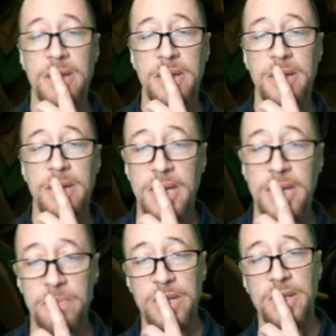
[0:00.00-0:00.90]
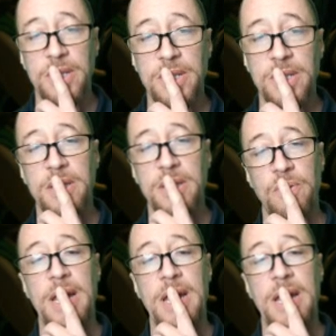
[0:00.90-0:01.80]
as much as we're
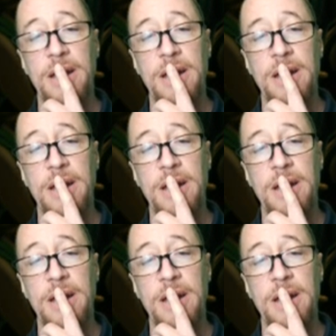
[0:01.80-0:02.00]
allowed.